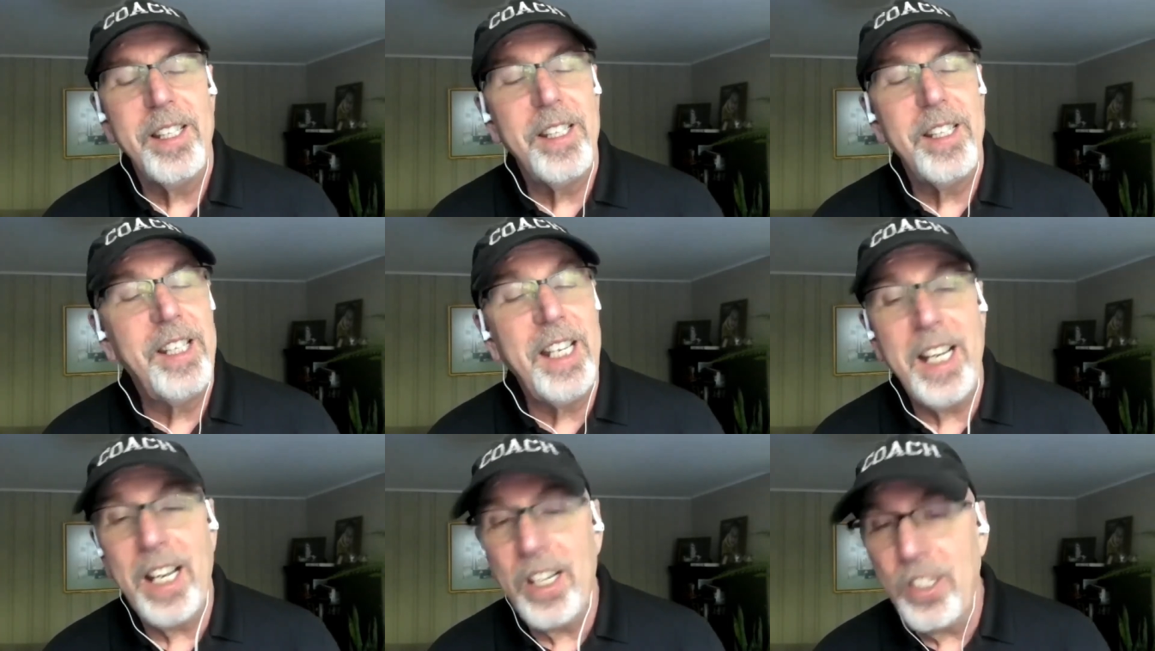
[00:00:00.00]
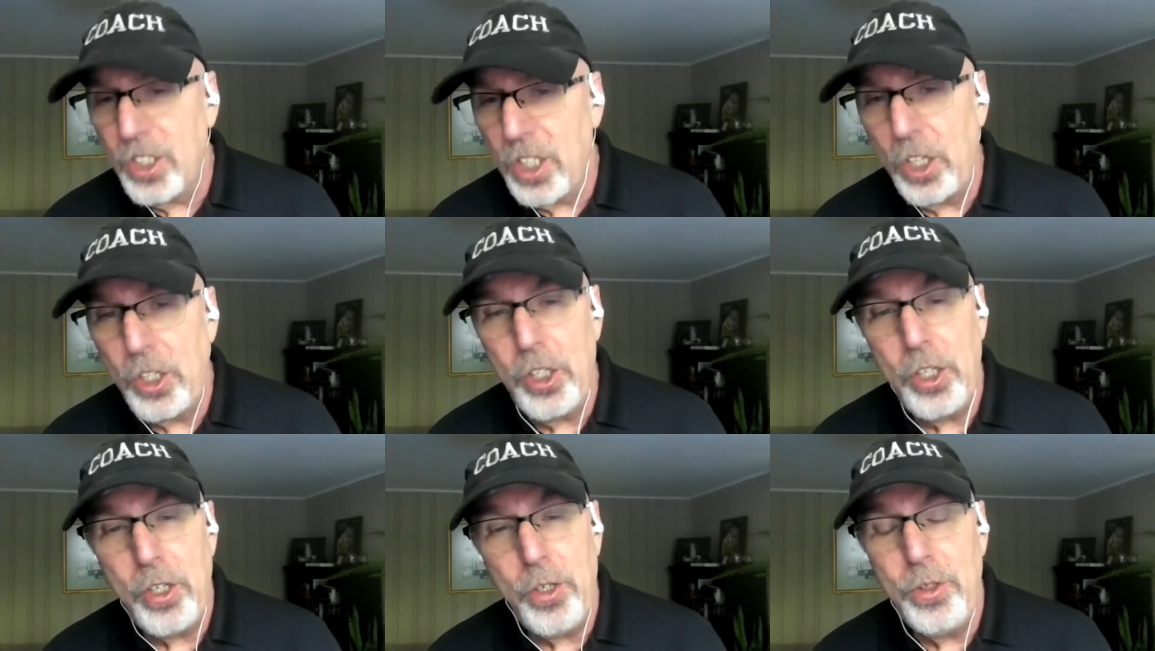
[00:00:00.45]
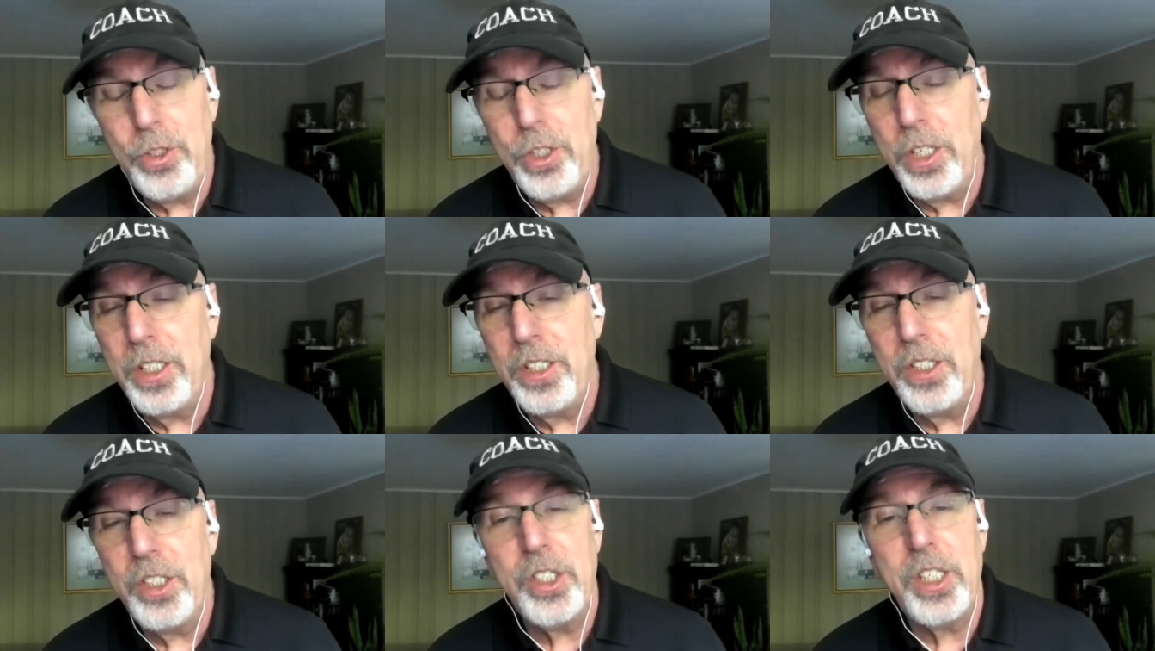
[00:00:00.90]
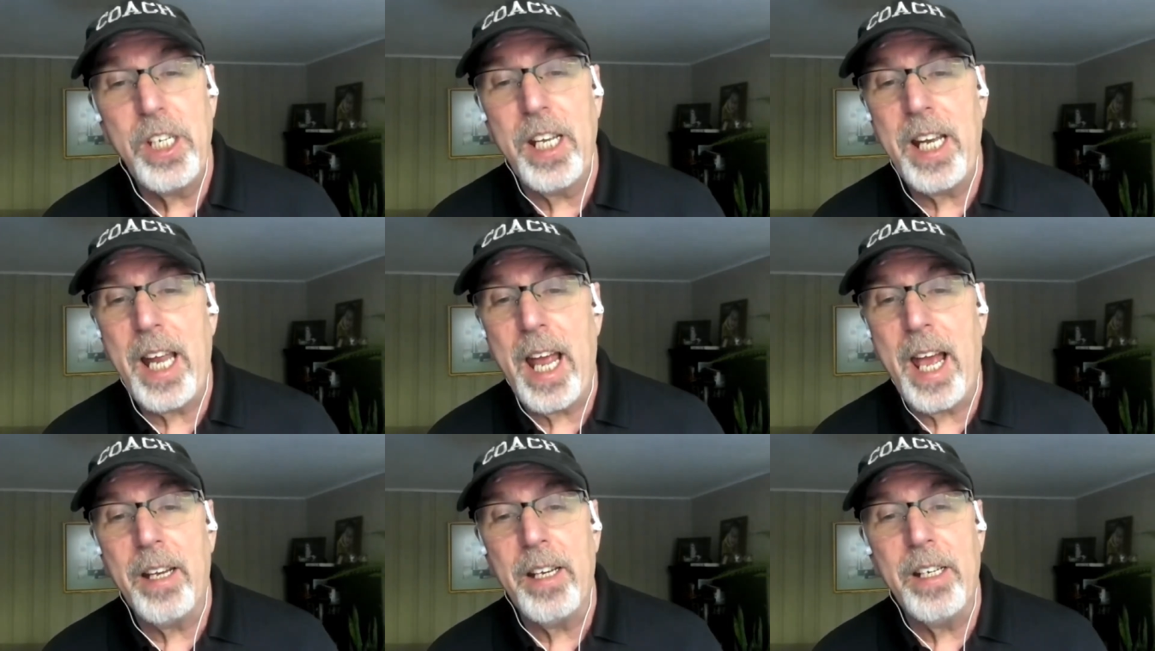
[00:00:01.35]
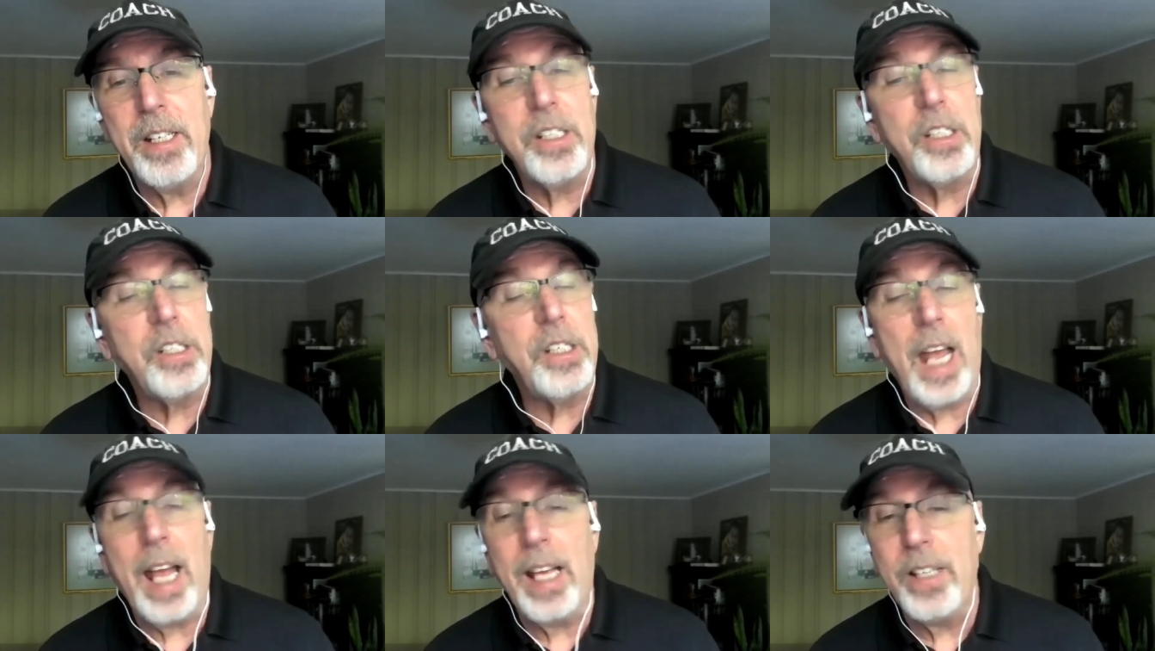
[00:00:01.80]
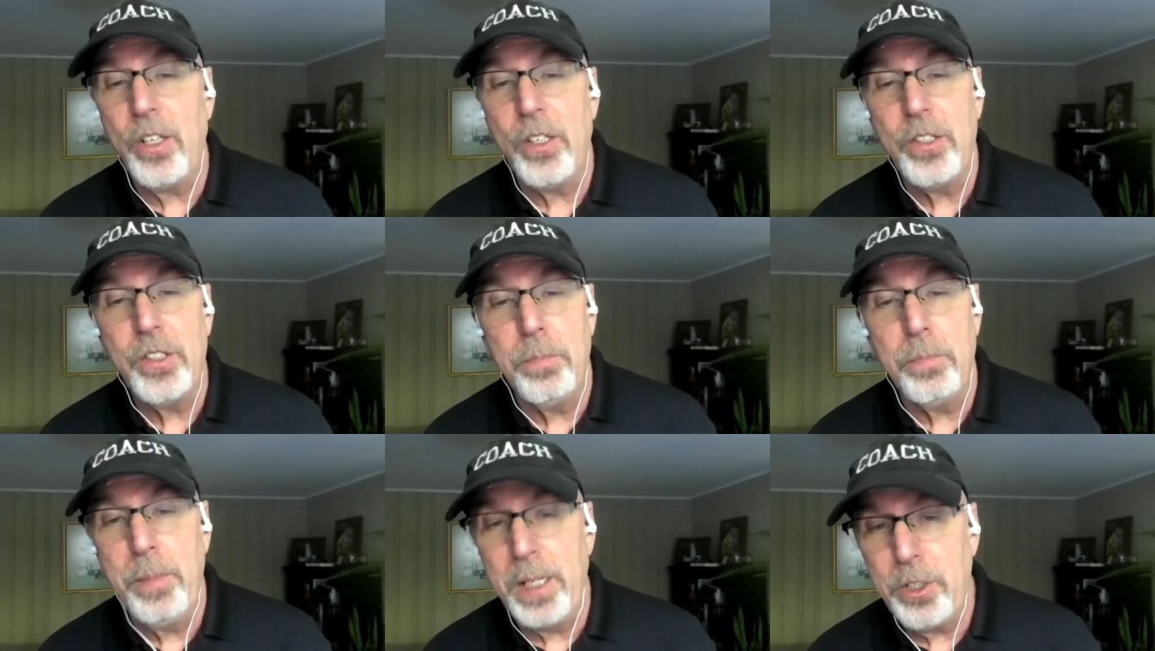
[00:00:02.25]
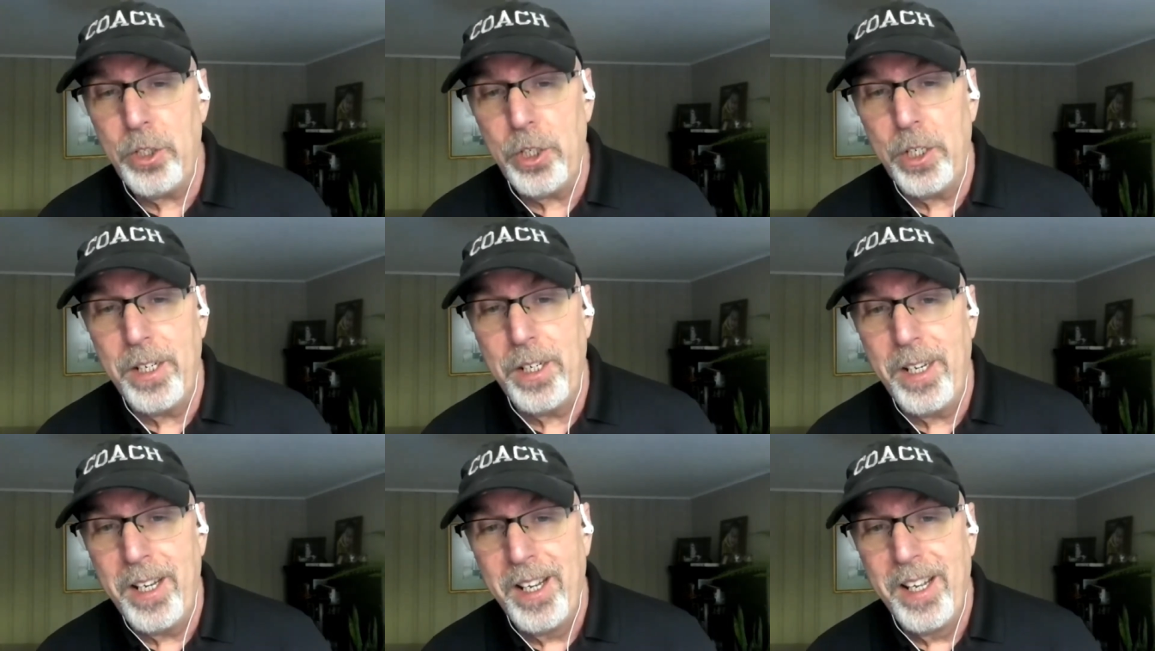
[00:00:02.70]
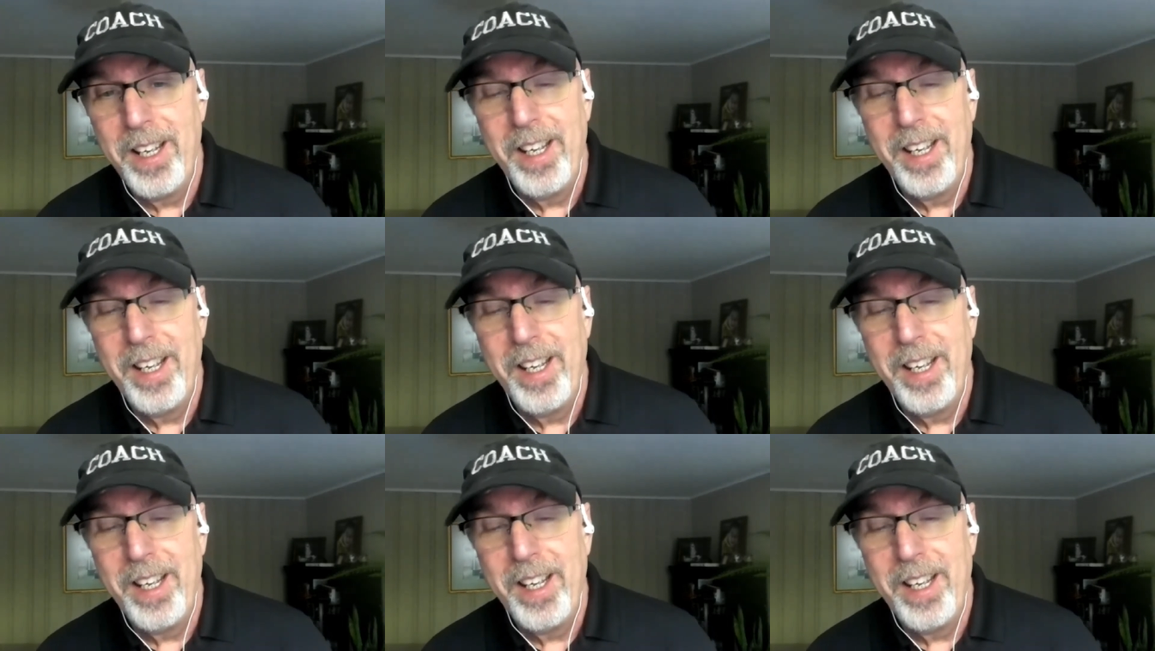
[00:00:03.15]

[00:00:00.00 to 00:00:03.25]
the institution set out as, as its mission